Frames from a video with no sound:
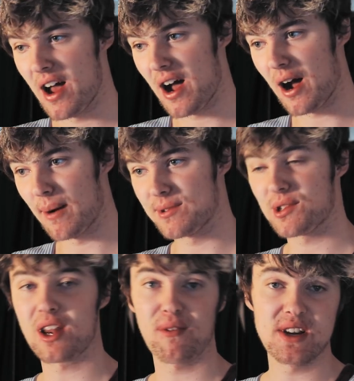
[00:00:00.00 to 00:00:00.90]

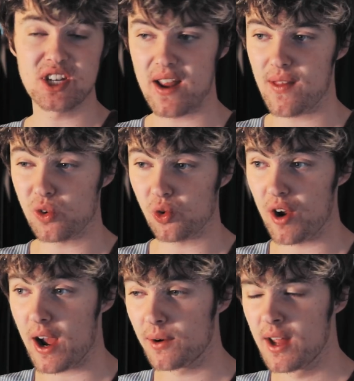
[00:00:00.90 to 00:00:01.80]
So definitely share this
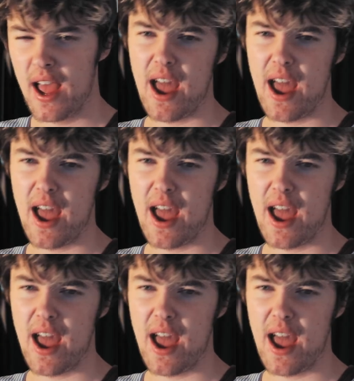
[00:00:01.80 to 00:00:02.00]
around.